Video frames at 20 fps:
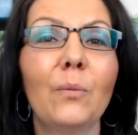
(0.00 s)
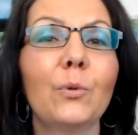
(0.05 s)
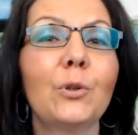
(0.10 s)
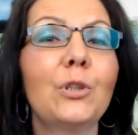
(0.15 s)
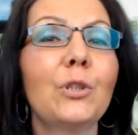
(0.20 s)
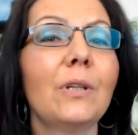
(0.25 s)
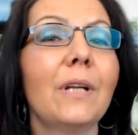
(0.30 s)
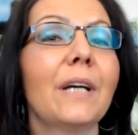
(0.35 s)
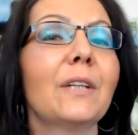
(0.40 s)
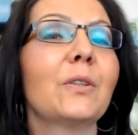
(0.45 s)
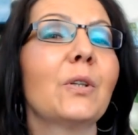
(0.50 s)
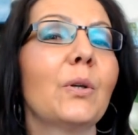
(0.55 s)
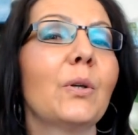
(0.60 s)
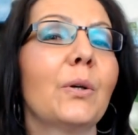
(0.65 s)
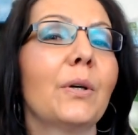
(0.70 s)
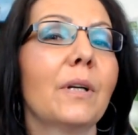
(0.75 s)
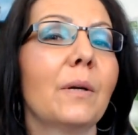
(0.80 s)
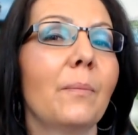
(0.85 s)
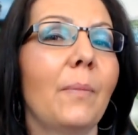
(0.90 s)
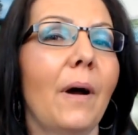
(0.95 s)
Would you like to
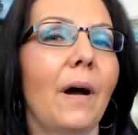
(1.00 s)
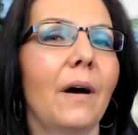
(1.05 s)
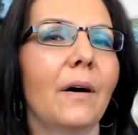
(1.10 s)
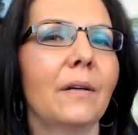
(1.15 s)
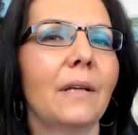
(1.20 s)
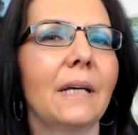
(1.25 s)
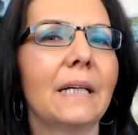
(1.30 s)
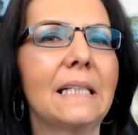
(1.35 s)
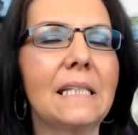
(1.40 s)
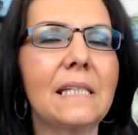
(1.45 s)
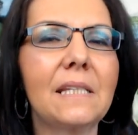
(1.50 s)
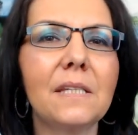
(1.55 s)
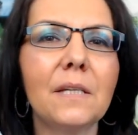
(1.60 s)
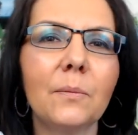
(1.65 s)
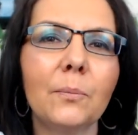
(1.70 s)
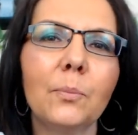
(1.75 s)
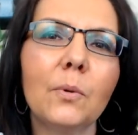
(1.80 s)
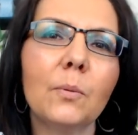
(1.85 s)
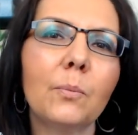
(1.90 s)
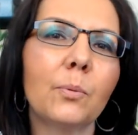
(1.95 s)
learn about a
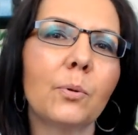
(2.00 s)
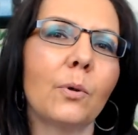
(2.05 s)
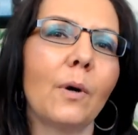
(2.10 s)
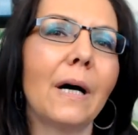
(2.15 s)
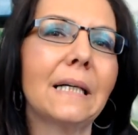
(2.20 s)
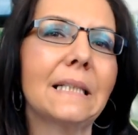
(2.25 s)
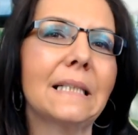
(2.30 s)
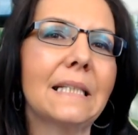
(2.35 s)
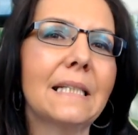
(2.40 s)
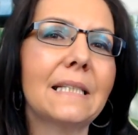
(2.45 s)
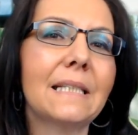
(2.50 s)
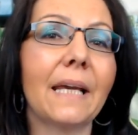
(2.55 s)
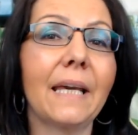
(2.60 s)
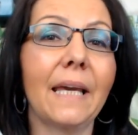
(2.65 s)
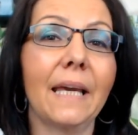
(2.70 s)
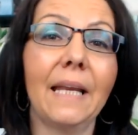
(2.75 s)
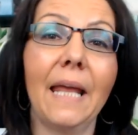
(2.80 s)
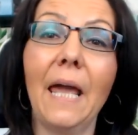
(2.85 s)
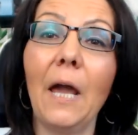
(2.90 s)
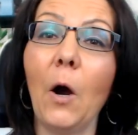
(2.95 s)
simple process that
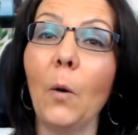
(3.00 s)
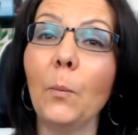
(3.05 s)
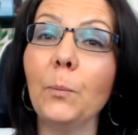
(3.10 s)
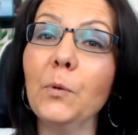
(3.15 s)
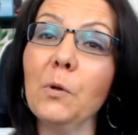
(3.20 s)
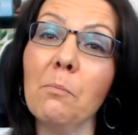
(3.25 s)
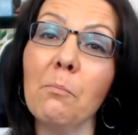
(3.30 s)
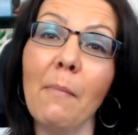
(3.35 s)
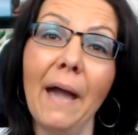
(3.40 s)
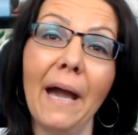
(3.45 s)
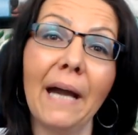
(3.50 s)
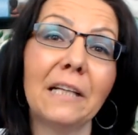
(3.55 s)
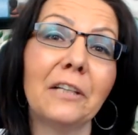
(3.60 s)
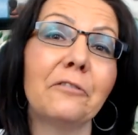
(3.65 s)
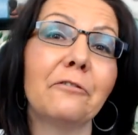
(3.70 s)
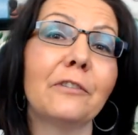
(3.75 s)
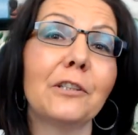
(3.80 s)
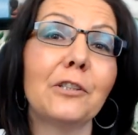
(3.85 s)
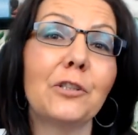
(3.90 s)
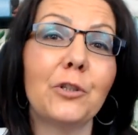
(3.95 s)
can help you
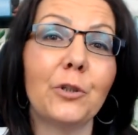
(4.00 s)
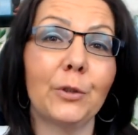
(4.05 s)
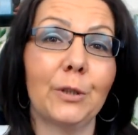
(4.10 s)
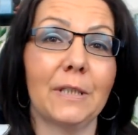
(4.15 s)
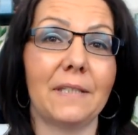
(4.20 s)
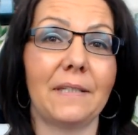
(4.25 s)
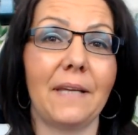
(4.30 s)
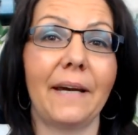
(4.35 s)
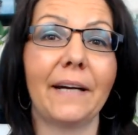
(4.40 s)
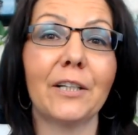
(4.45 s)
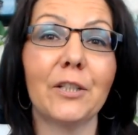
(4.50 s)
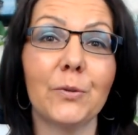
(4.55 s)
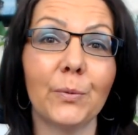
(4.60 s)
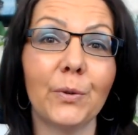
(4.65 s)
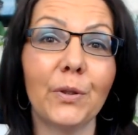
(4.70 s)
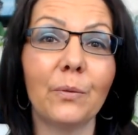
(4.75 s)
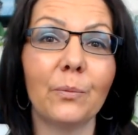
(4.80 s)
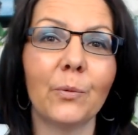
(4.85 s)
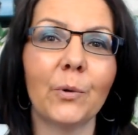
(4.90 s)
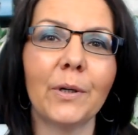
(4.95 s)
manifest your desires
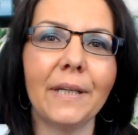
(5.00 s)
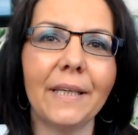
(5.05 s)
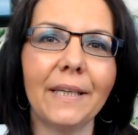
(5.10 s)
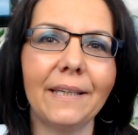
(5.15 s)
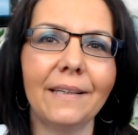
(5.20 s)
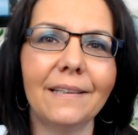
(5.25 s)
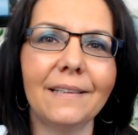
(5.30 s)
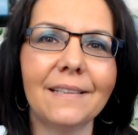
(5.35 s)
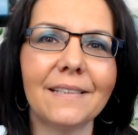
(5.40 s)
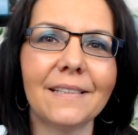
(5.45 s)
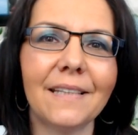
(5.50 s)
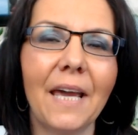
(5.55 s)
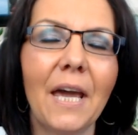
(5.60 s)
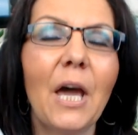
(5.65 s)
with more ease?